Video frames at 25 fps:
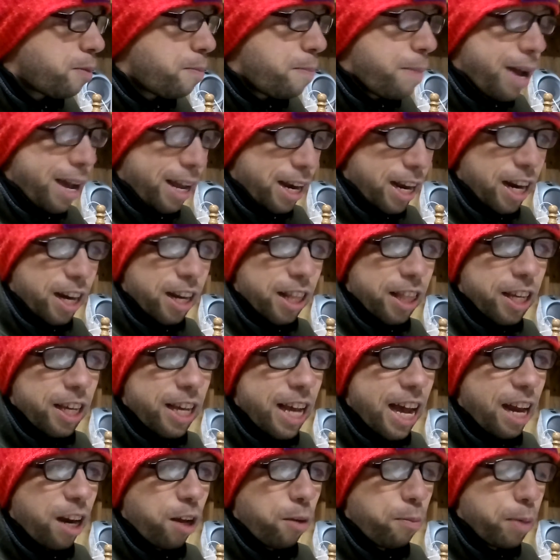man out of the
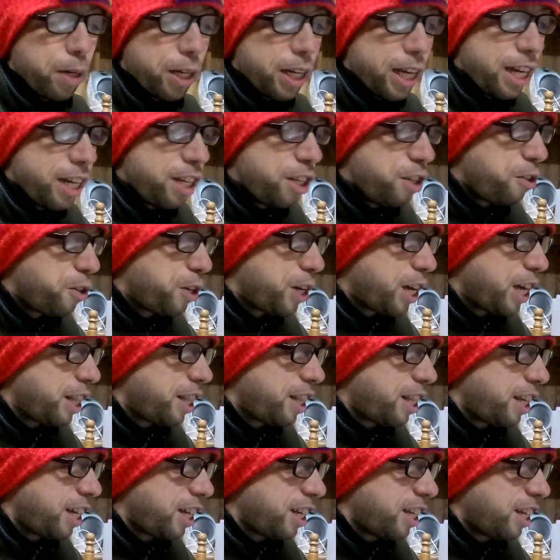ghetto, but can you get
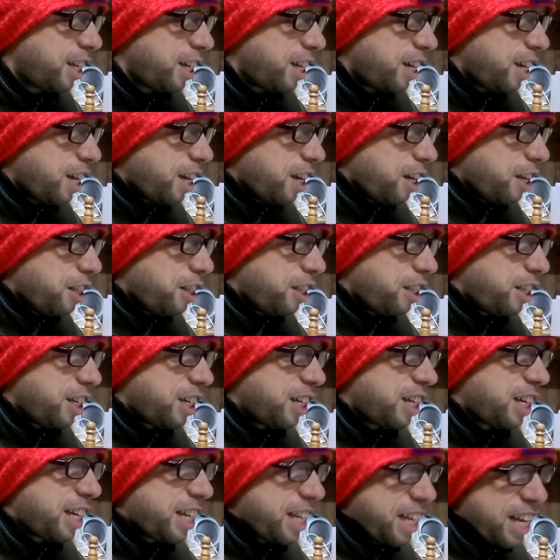the
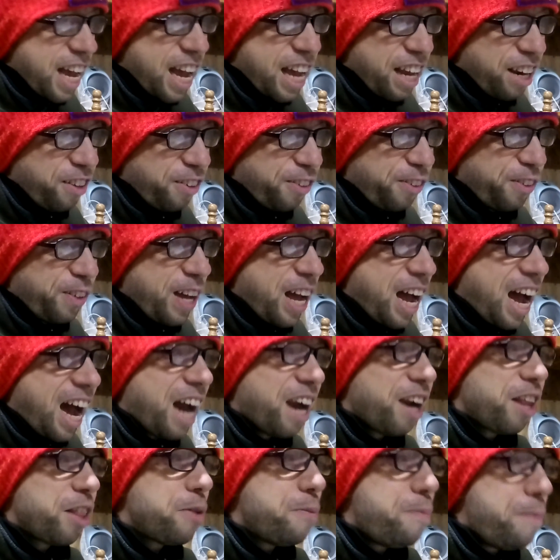ghetto
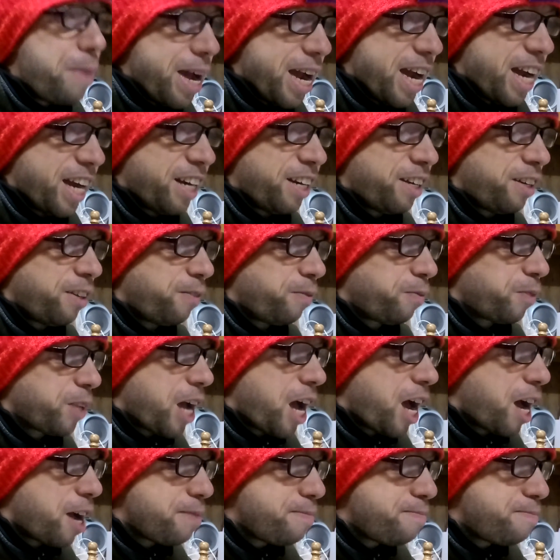out of the man?
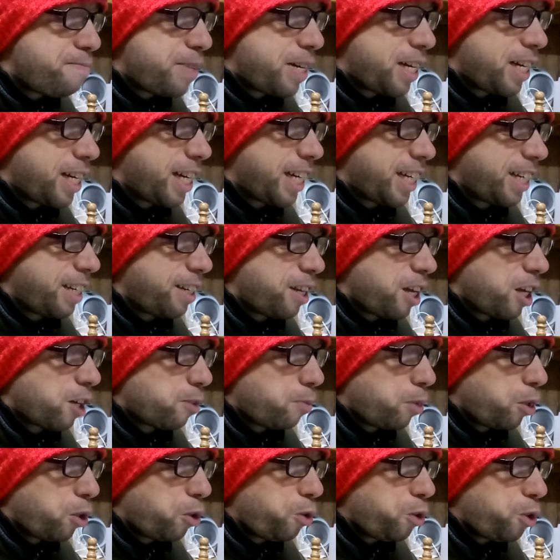I'm
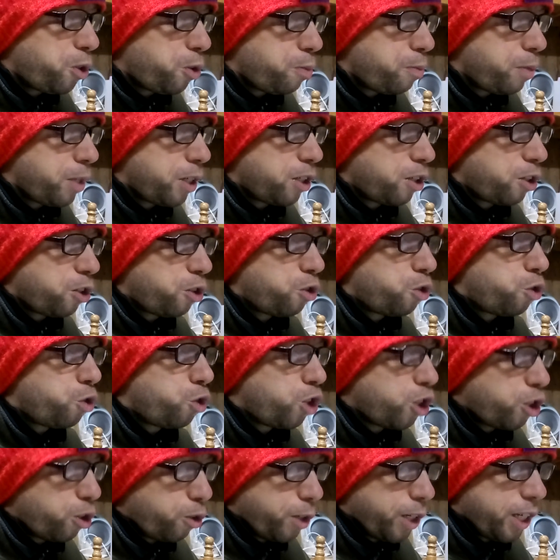Oatmeal
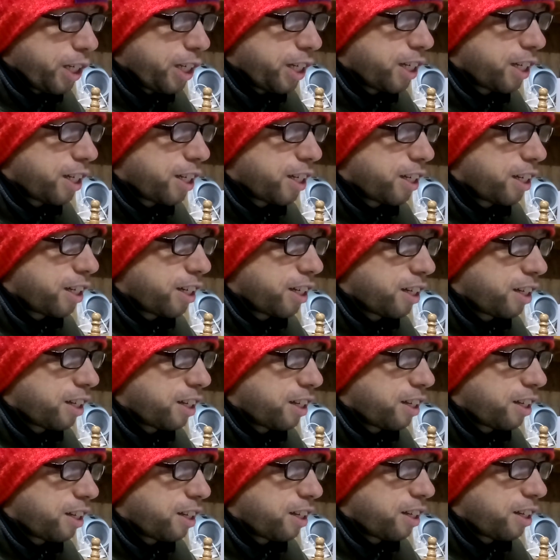Joey,
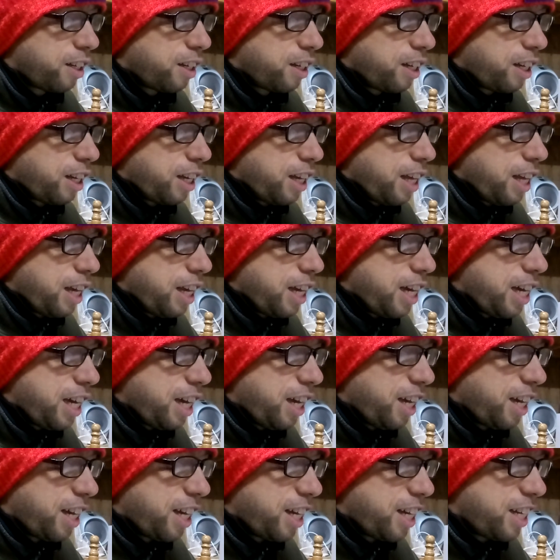
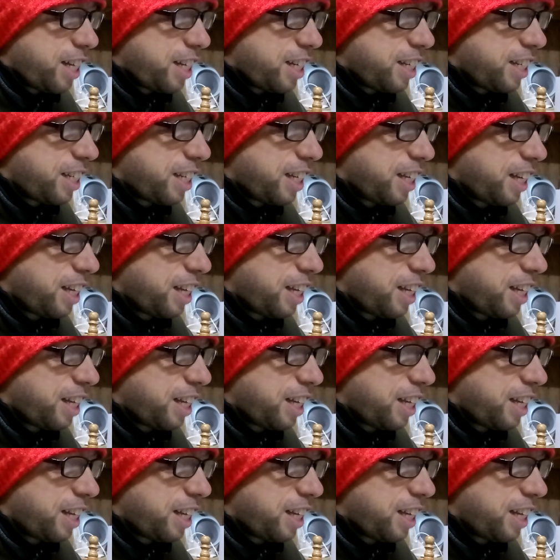and